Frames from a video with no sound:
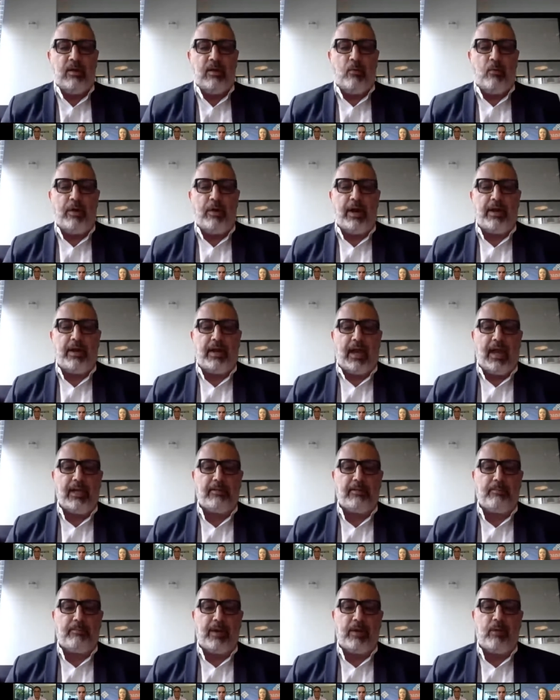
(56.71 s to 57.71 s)
where
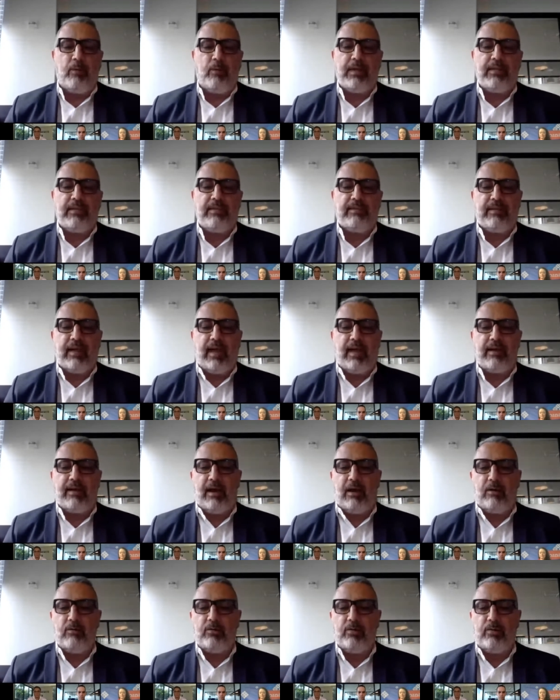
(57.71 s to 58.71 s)
experts will discuss
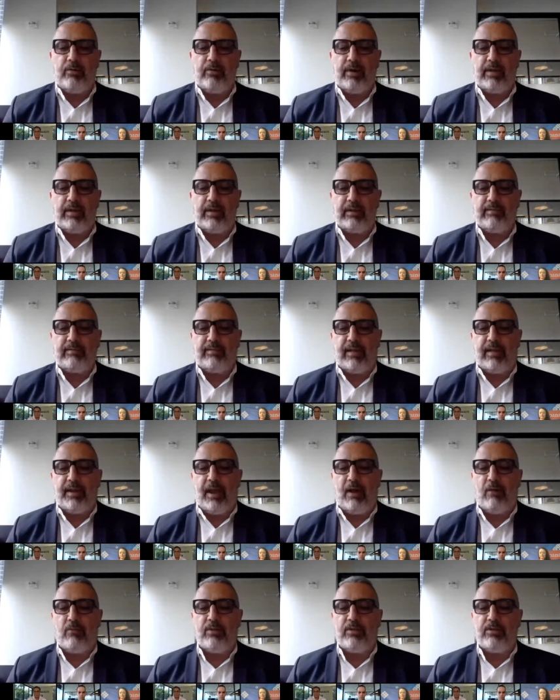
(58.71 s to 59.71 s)
how to create a
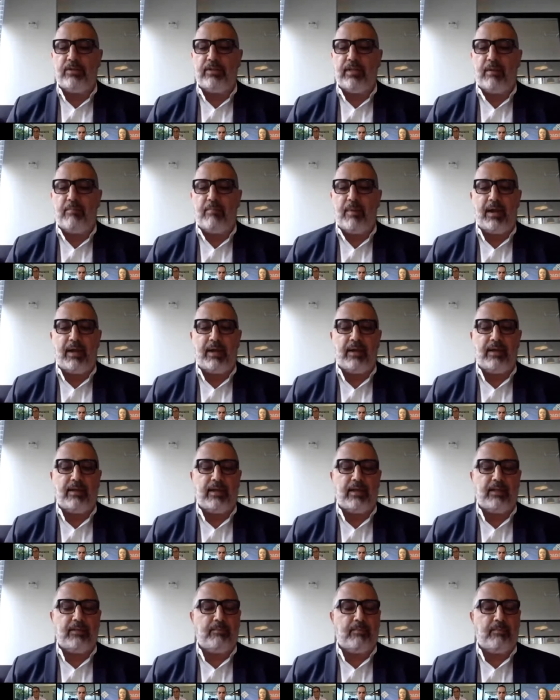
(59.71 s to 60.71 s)
standout digital banking
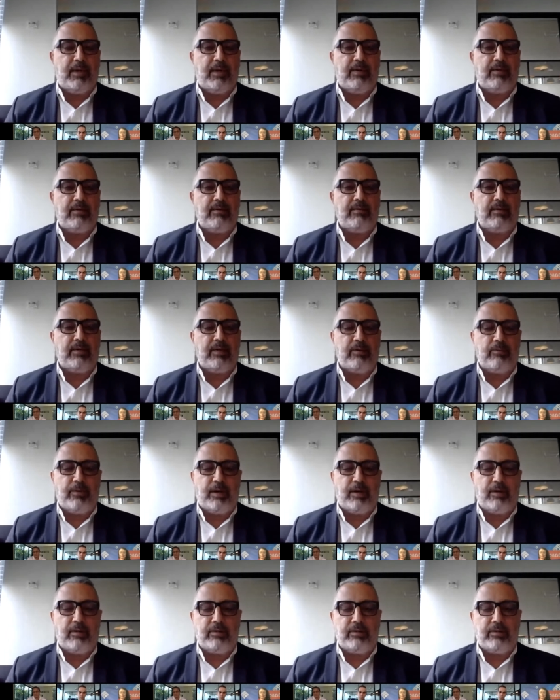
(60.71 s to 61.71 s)
experience in
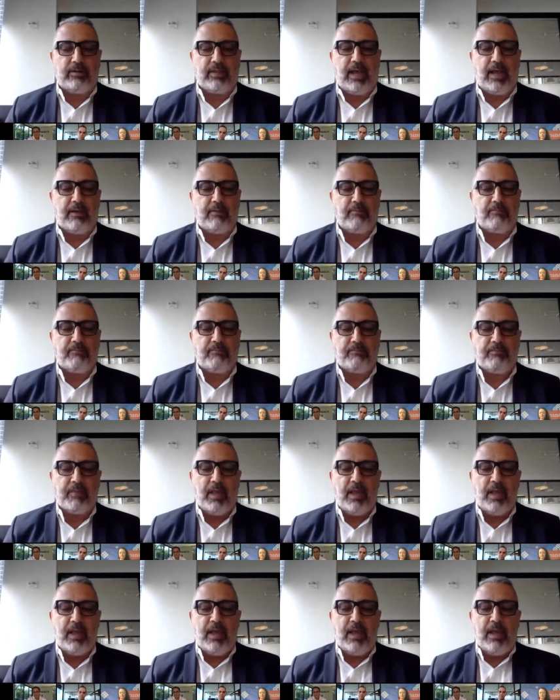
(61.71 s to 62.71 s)
record time.
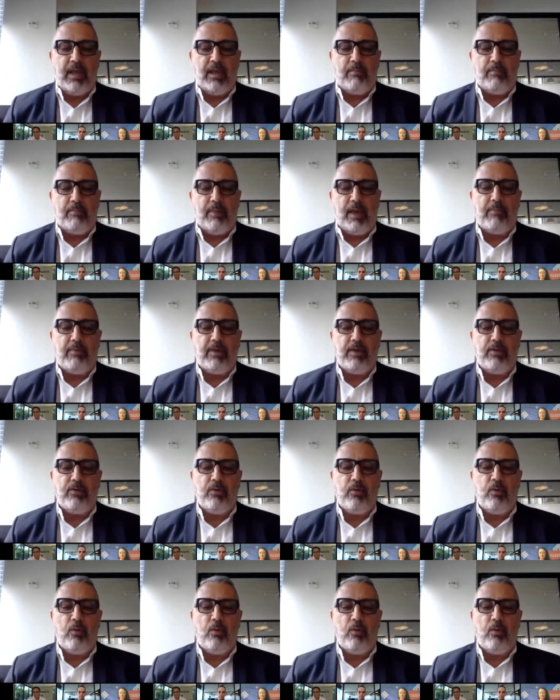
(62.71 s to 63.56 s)
Maybe you